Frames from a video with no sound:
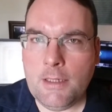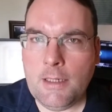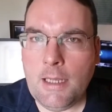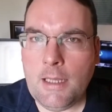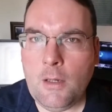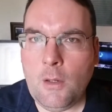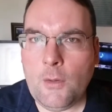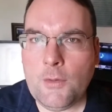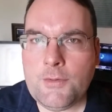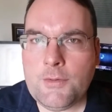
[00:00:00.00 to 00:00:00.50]

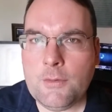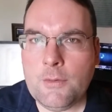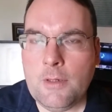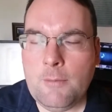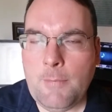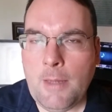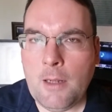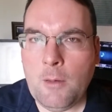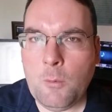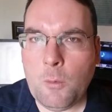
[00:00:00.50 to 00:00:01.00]
and also in
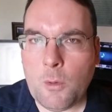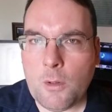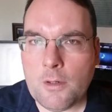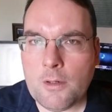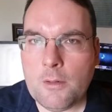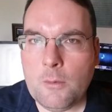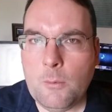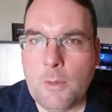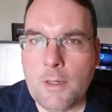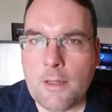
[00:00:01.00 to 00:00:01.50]
my
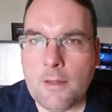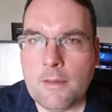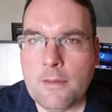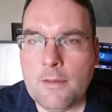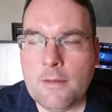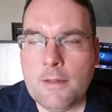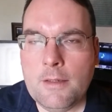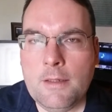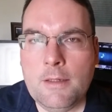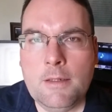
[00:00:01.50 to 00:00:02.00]
work with
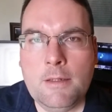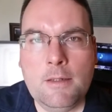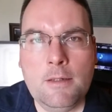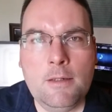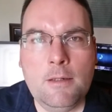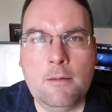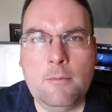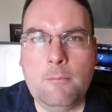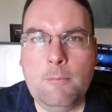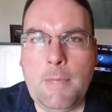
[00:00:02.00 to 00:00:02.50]

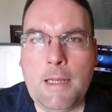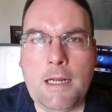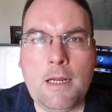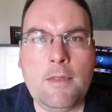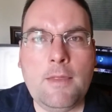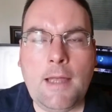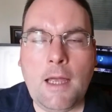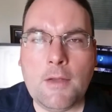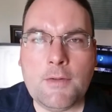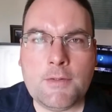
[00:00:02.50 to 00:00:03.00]
many
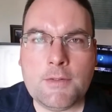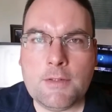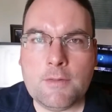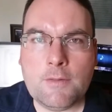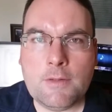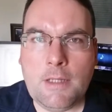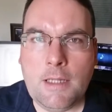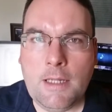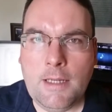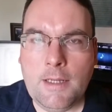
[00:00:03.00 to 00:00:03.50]
thousands of
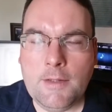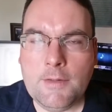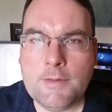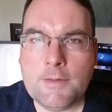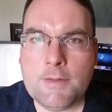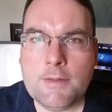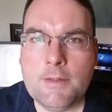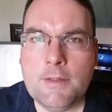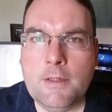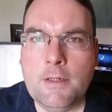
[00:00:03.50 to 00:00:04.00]

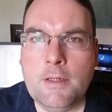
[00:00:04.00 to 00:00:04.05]
clients,